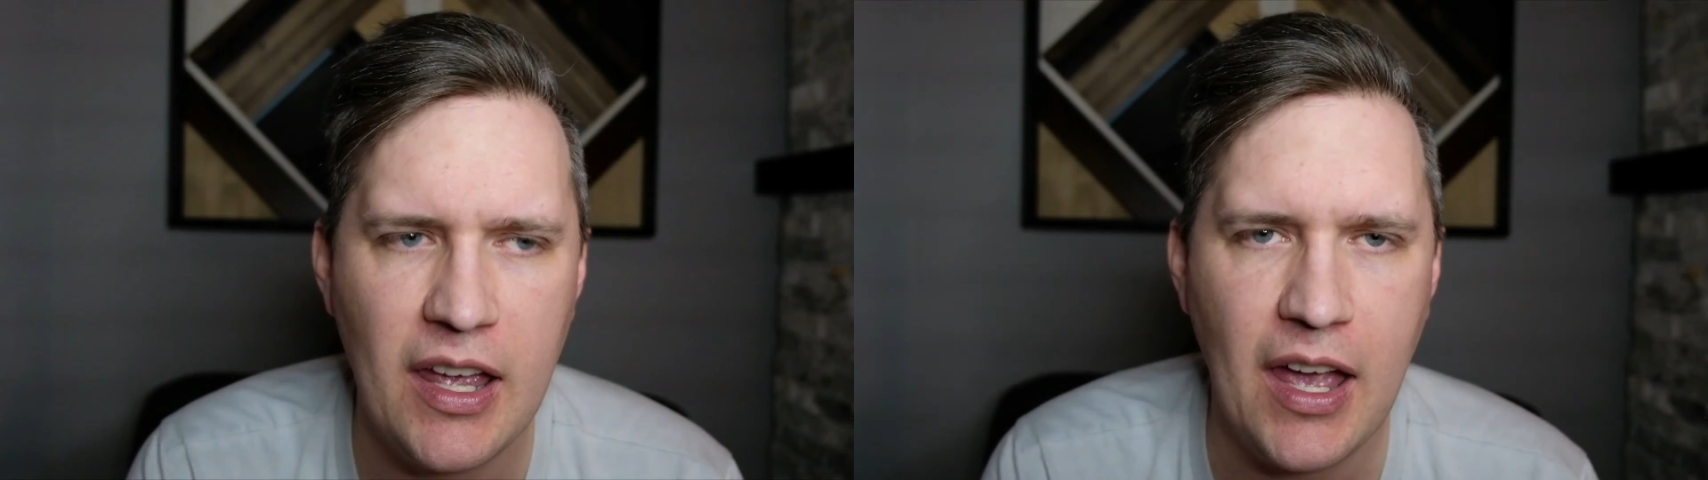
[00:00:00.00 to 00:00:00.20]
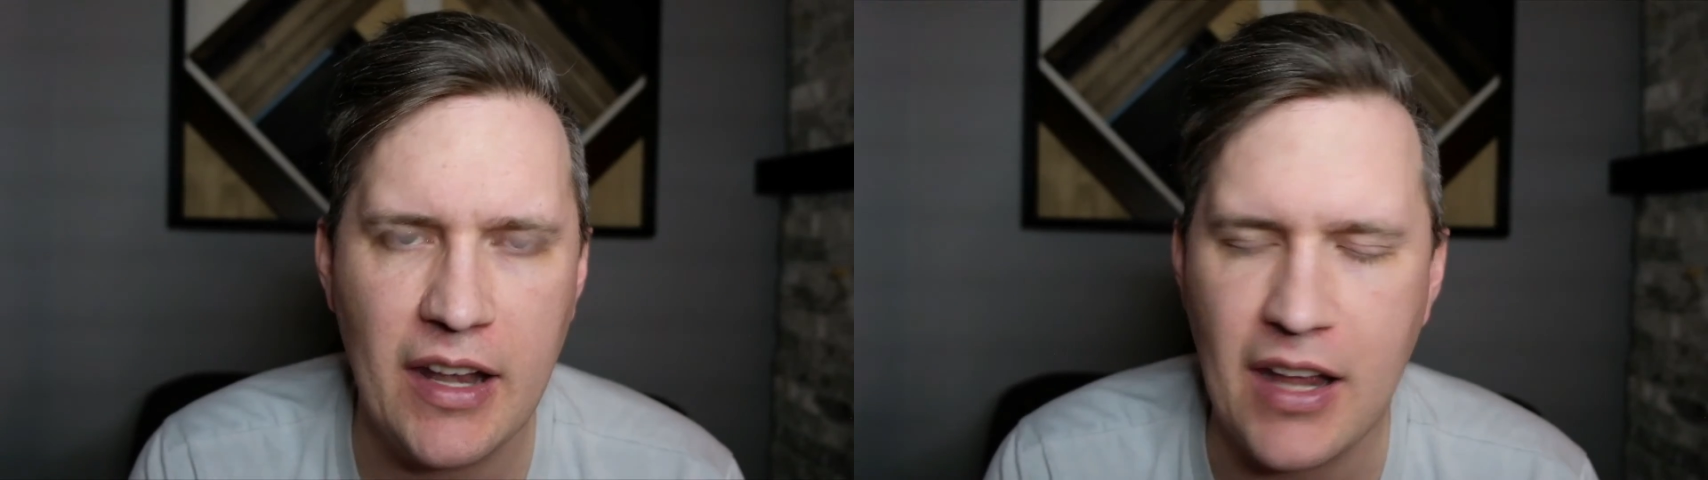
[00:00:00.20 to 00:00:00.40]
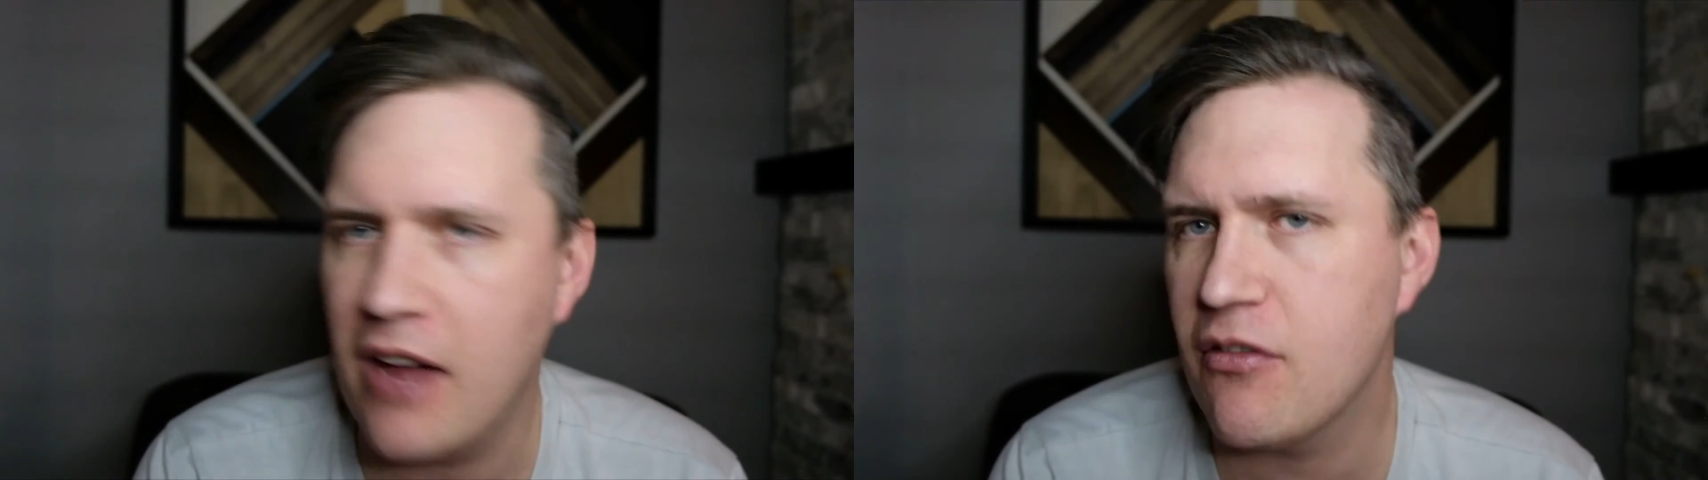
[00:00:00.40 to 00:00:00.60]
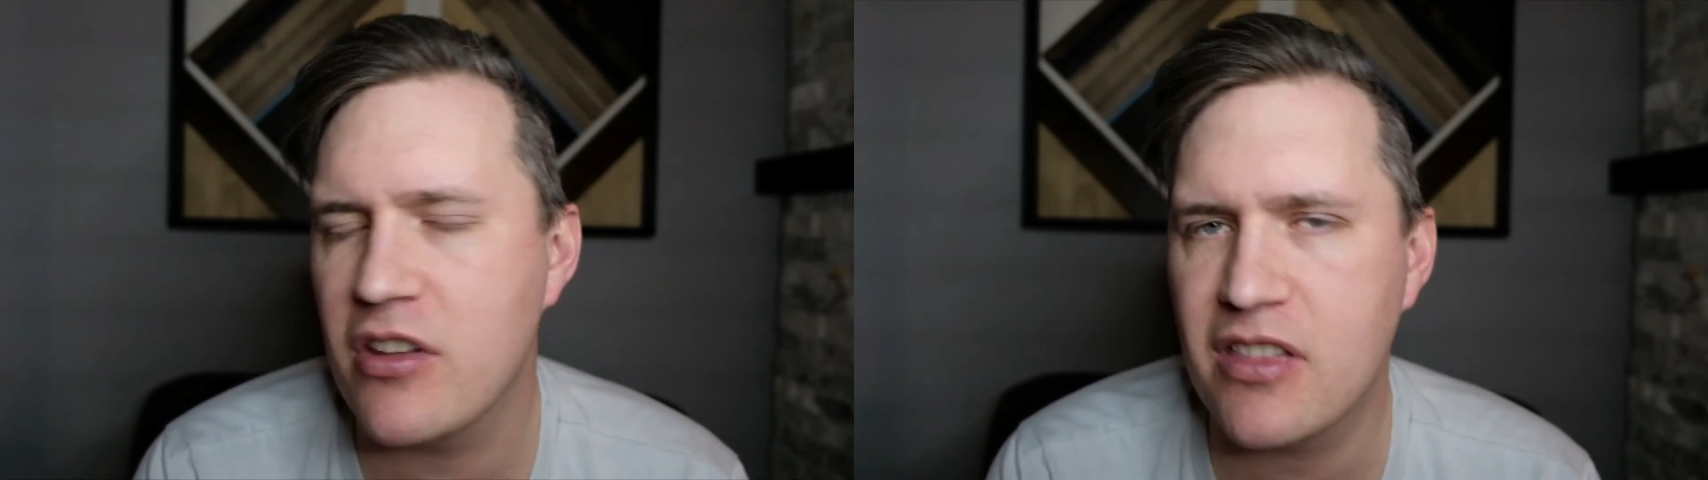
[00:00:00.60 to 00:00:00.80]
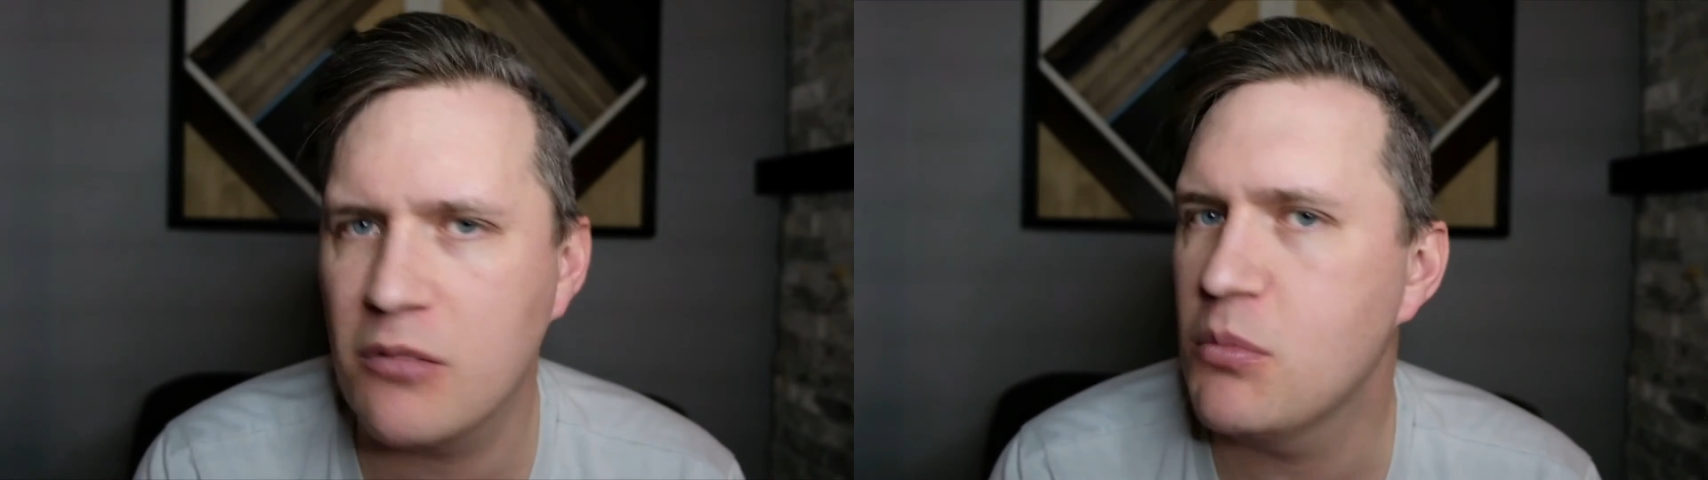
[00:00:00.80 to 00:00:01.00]
and
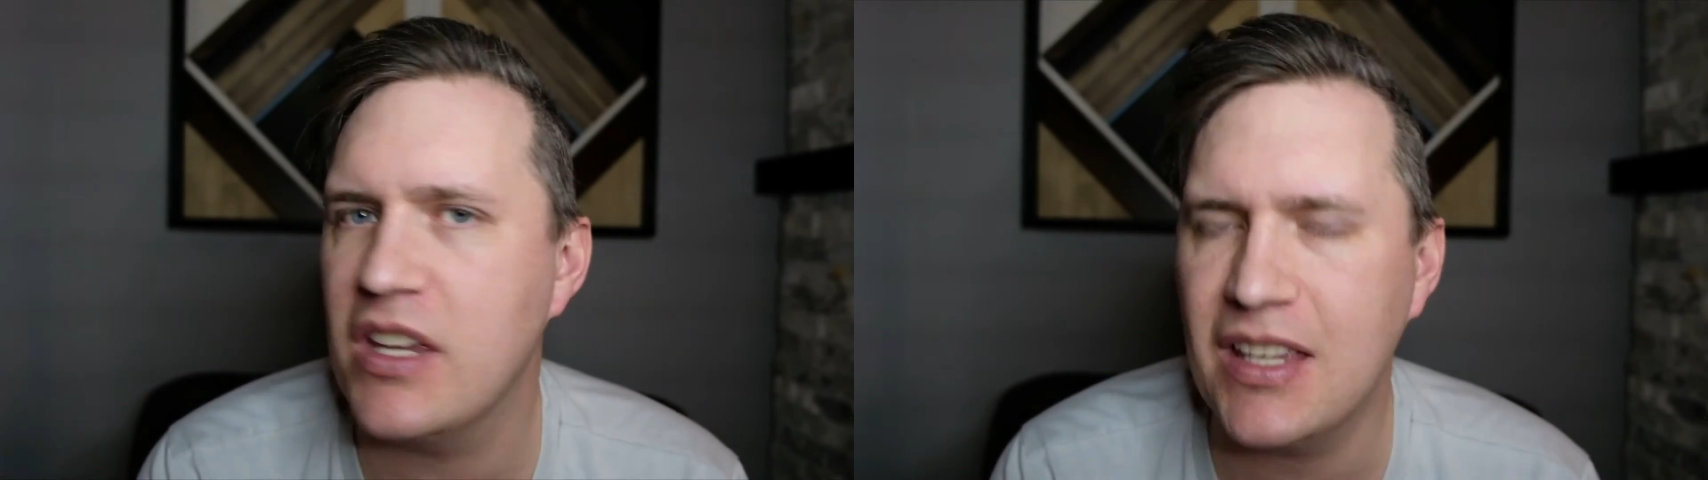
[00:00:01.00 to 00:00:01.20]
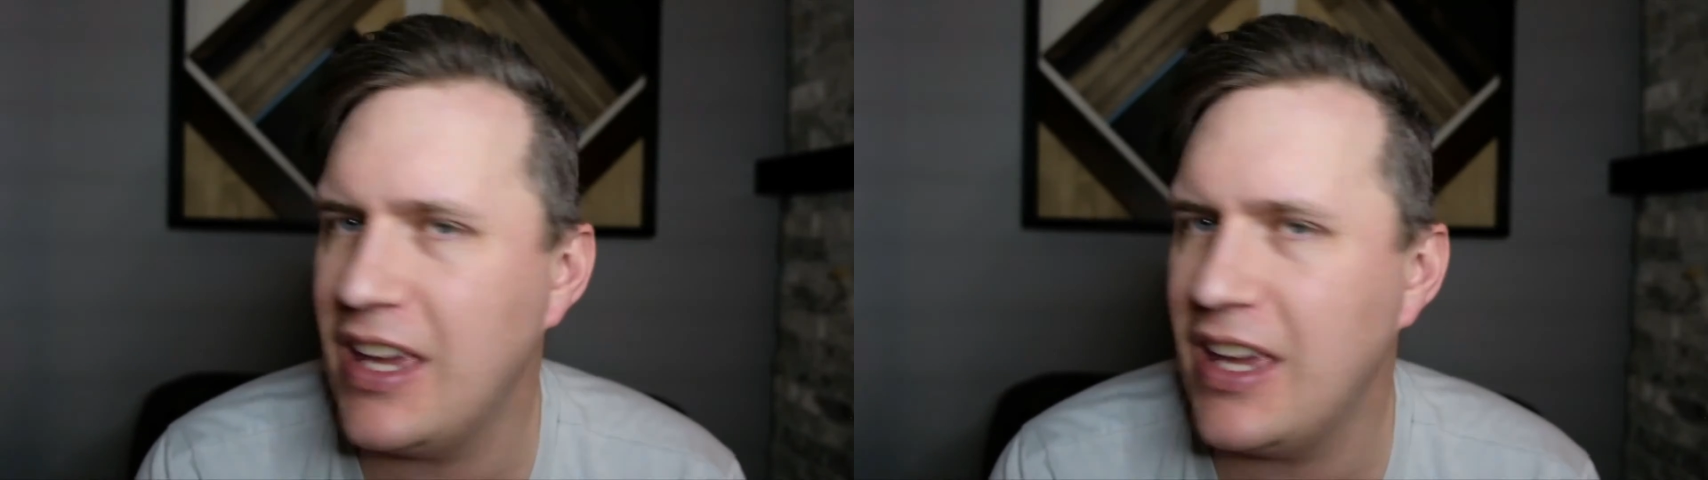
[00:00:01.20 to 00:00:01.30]
everything being